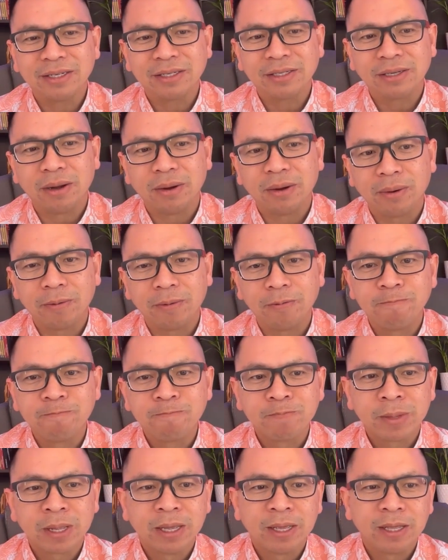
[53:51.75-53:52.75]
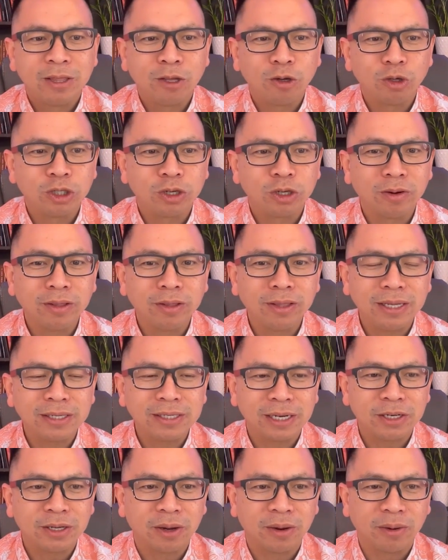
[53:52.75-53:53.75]
So there's certain things
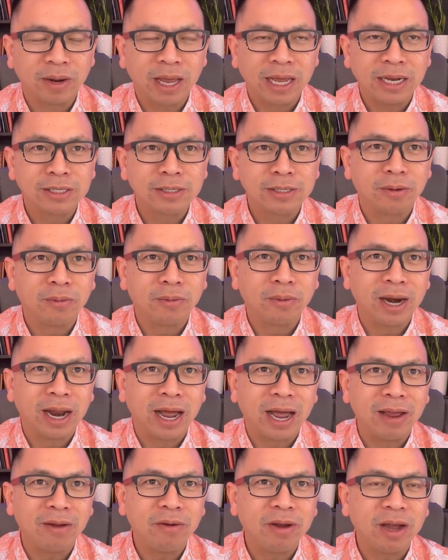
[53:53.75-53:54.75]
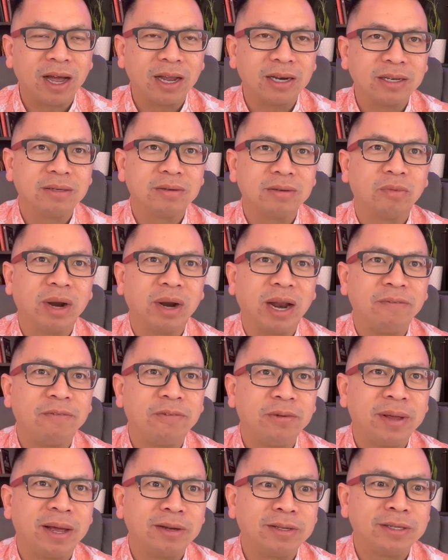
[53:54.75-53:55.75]
that don't. And so when I
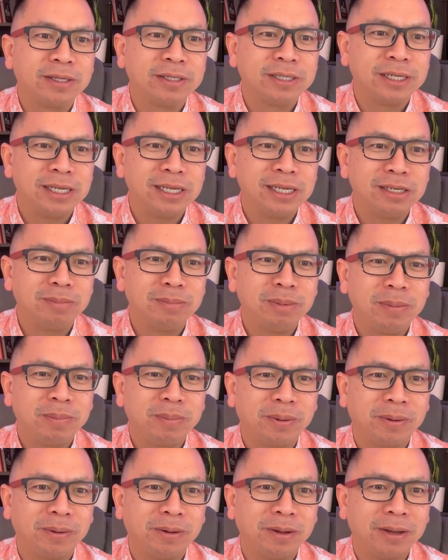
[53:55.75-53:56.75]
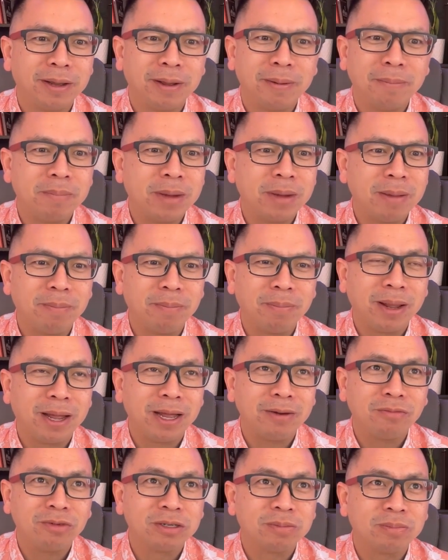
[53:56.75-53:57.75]
flew out to see these people, my
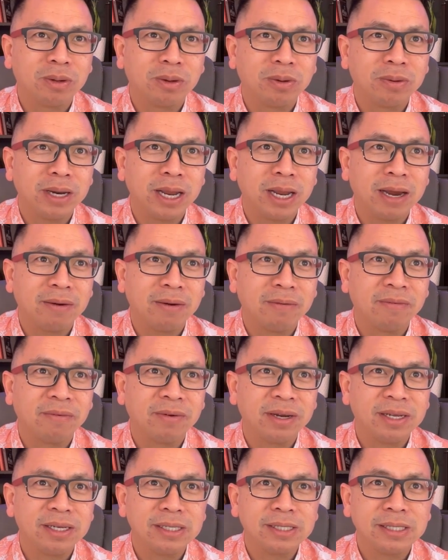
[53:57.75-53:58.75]
mind was blown every